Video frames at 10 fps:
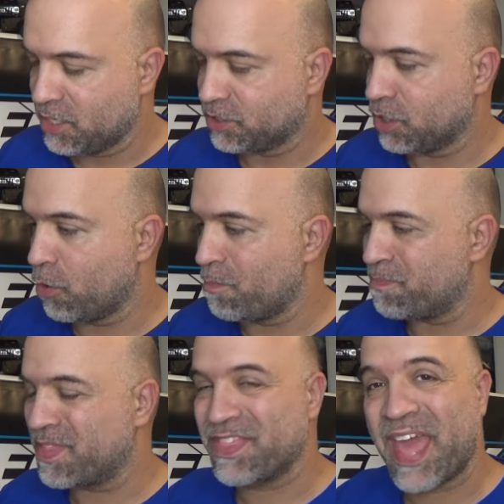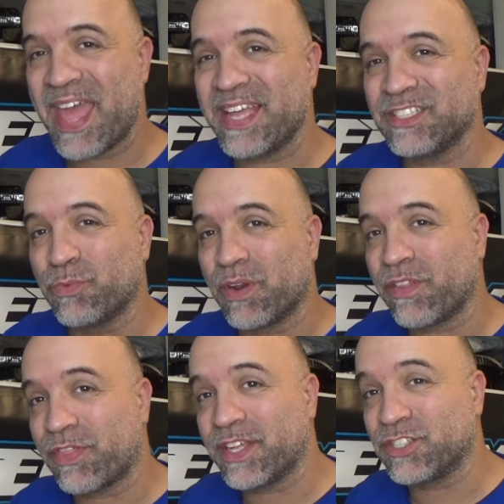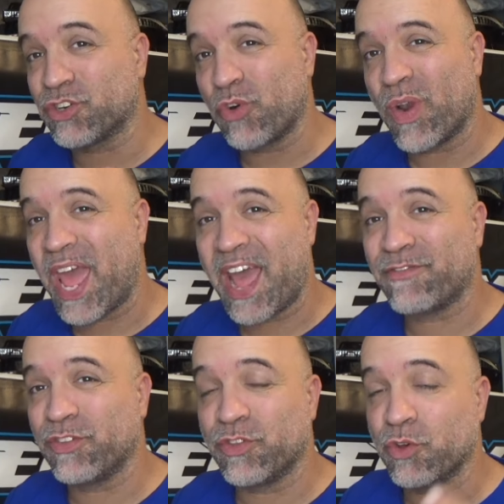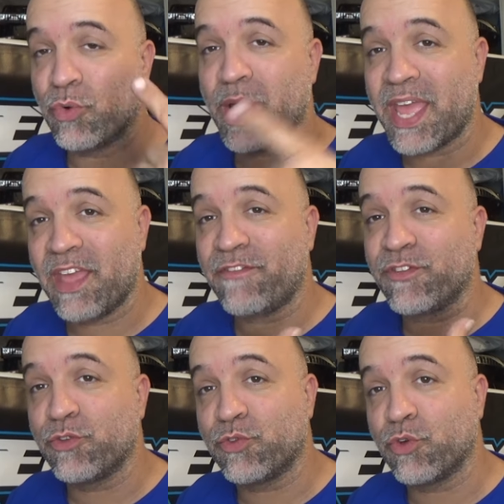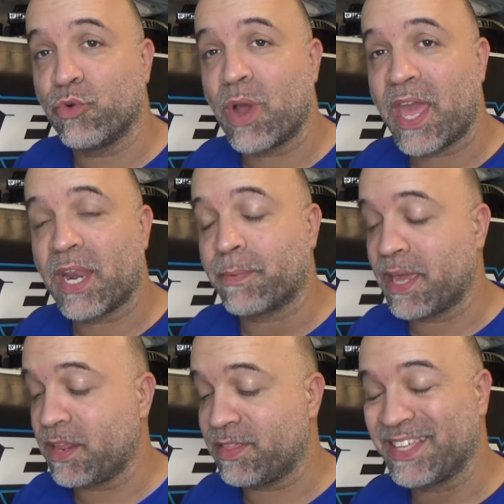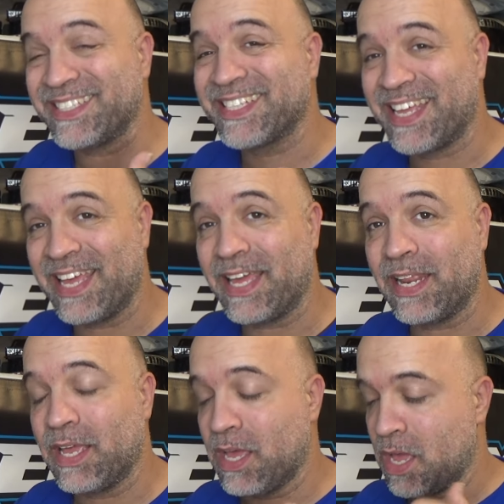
So that is one of the things you're going to have to do if you do end up getting this kit